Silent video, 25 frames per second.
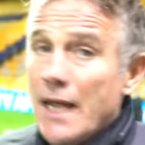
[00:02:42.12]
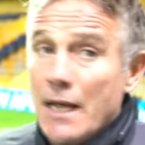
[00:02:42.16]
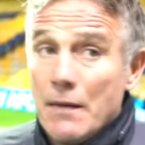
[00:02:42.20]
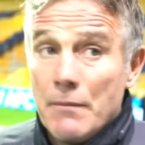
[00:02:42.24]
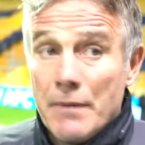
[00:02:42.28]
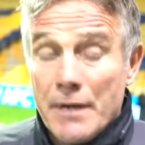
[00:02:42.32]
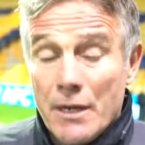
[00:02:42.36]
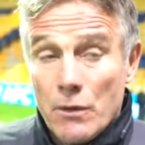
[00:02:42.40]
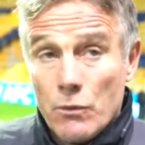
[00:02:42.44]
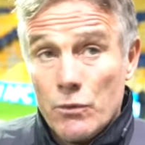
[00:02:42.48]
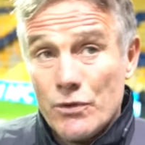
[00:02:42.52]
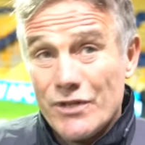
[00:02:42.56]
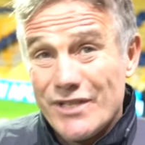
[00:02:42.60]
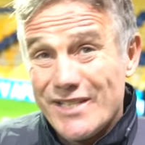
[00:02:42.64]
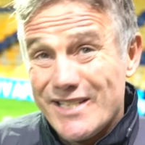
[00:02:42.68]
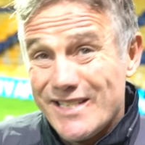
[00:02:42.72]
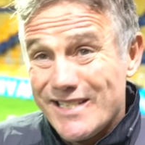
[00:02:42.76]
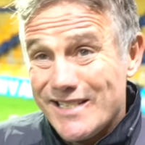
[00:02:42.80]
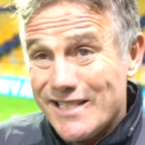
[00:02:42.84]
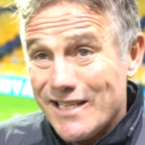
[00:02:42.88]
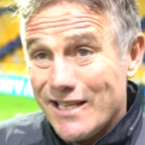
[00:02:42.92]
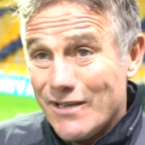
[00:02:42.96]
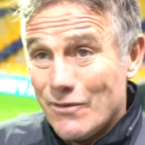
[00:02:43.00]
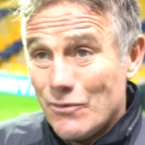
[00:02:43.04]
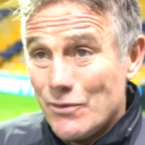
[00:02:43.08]
Yeah, I mean, I wouldn't
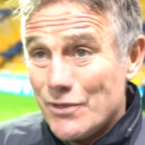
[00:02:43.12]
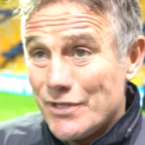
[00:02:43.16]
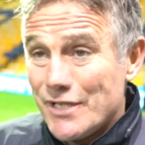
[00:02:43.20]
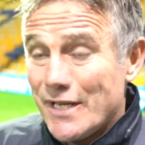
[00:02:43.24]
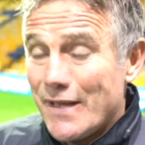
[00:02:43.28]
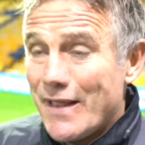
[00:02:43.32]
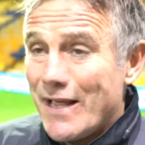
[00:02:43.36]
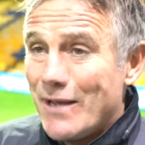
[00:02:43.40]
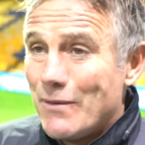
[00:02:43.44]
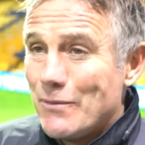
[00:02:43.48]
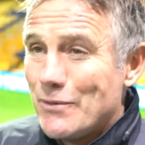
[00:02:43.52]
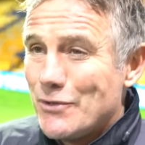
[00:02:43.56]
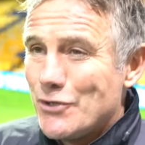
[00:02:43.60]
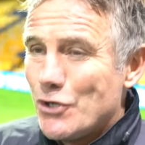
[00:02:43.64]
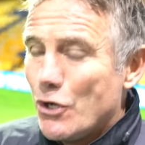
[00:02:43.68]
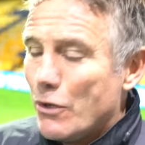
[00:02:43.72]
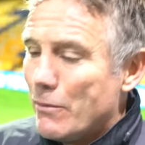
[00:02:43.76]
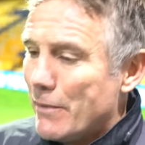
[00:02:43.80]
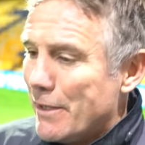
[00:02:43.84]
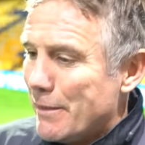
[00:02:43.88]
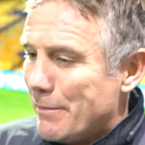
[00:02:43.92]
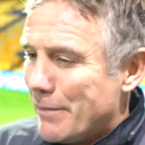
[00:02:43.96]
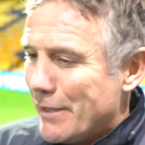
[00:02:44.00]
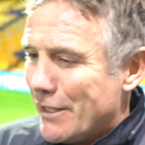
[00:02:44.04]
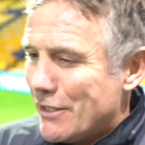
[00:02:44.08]
say that with
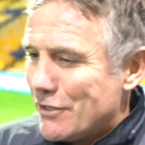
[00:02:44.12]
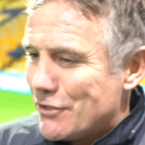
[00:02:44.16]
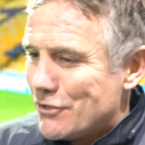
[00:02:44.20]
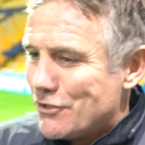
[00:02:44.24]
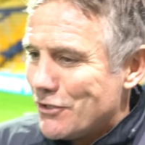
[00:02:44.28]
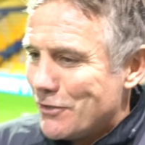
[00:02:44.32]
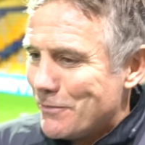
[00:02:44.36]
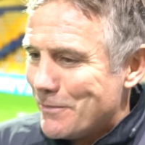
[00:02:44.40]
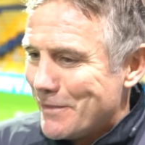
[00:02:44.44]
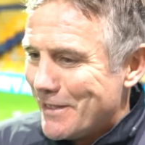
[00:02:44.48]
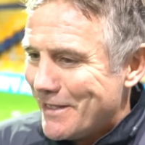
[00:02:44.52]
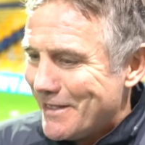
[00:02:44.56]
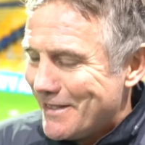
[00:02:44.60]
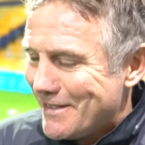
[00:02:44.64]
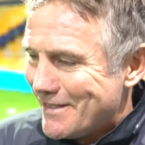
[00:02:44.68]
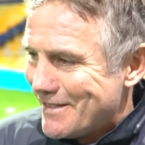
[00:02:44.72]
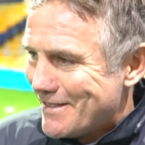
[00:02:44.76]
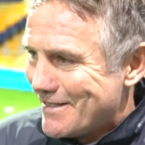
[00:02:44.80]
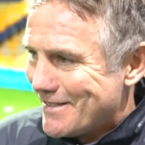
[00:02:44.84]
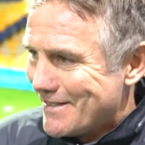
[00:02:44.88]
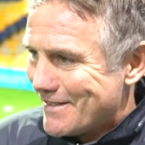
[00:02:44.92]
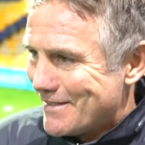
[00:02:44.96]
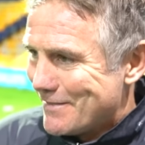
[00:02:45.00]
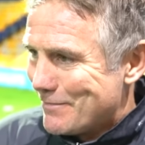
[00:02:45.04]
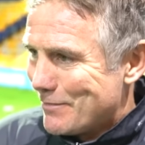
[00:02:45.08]
Tommy, because
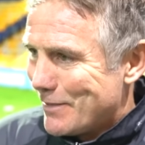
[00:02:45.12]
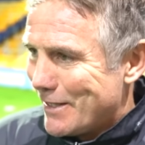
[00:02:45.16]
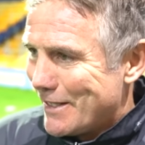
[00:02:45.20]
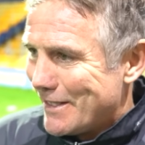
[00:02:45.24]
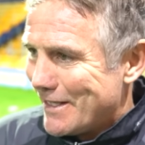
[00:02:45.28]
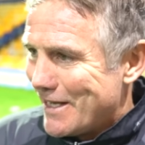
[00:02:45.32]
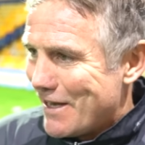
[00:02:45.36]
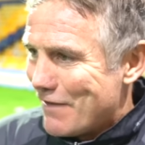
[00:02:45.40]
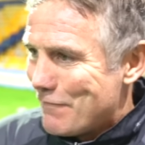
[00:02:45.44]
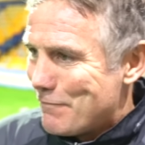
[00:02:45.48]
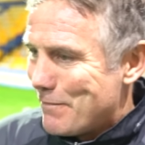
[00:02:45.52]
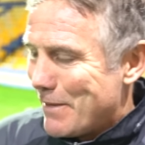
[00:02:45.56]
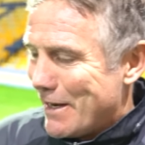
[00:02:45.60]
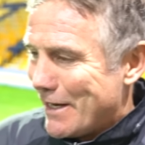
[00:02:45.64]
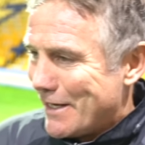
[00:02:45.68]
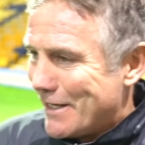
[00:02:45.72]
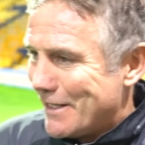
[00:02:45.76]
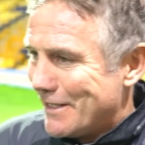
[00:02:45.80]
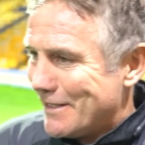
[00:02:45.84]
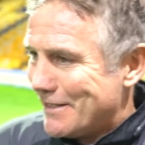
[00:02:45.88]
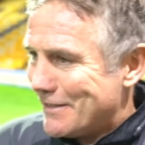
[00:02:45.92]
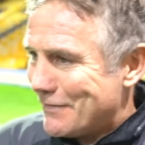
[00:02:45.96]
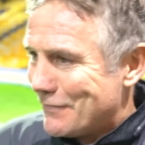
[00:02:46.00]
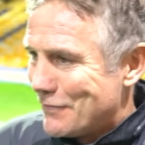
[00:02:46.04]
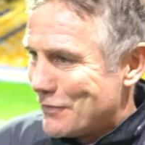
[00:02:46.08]
Tommy's played left-back
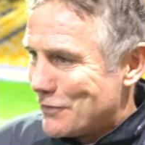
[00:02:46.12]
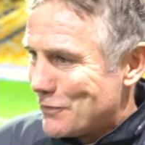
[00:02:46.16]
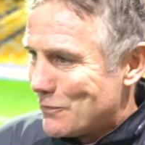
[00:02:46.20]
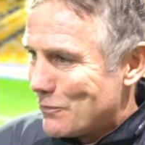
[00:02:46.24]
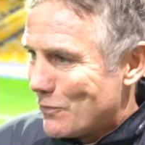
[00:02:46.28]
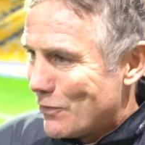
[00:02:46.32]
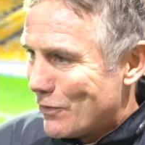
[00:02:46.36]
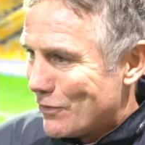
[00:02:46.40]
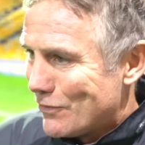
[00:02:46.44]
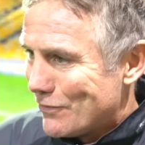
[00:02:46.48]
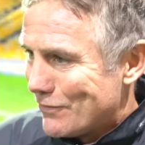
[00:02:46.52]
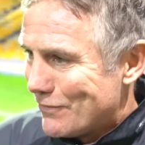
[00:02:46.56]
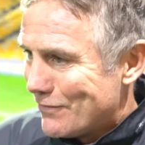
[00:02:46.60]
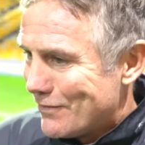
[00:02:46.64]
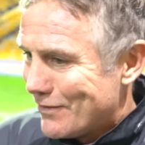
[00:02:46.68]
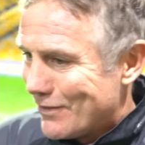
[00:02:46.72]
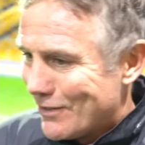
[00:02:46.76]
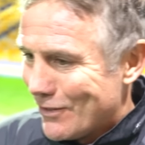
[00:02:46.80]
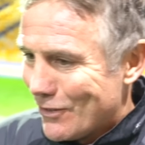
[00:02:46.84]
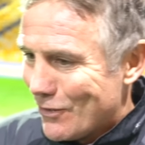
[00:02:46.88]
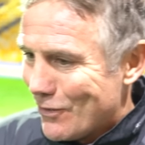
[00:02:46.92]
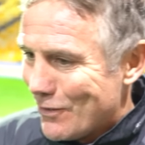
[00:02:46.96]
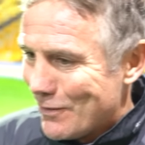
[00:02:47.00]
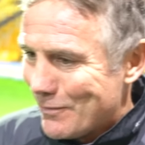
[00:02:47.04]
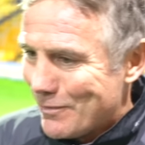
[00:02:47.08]
in Division 1 a
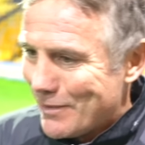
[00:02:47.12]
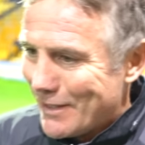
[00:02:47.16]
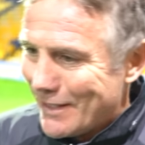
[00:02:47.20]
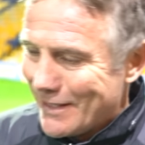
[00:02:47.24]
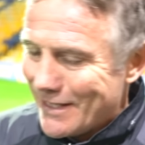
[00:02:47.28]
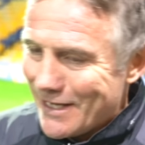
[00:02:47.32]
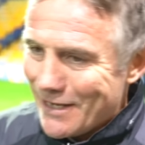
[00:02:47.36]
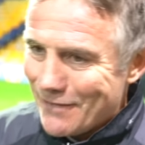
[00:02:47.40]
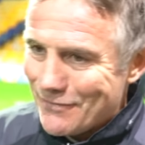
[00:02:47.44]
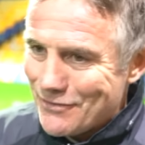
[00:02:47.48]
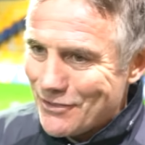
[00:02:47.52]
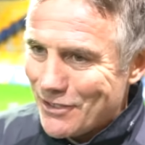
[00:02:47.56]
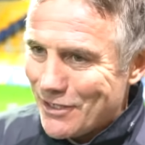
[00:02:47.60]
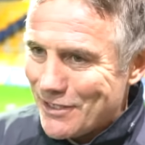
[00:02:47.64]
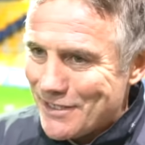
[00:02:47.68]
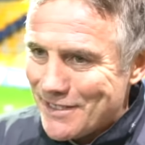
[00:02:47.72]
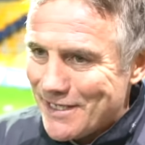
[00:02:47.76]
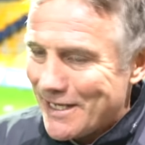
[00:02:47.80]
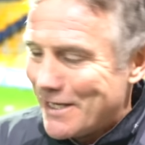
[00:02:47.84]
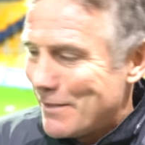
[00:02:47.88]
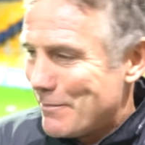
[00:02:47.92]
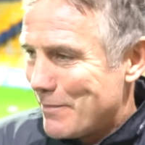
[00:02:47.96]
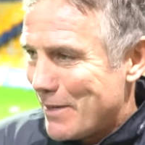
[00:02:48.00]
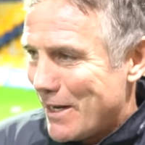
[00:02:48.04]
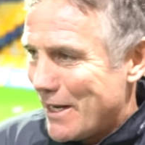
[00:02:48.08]
lot, played left-side
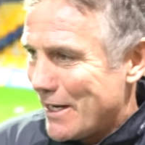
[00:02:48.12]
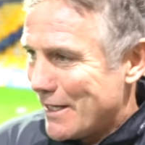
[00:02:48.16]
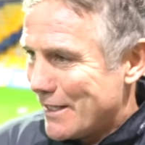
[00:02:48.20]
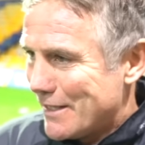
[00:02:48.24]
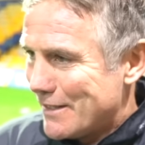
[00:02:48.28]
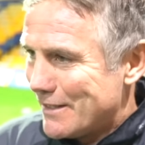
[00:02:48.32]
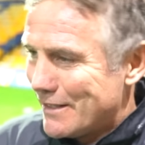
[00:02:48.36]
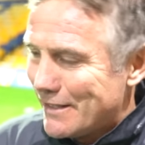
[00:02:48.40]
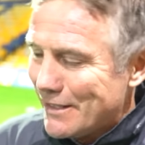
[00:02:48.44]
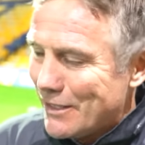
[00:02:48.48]
centre-back.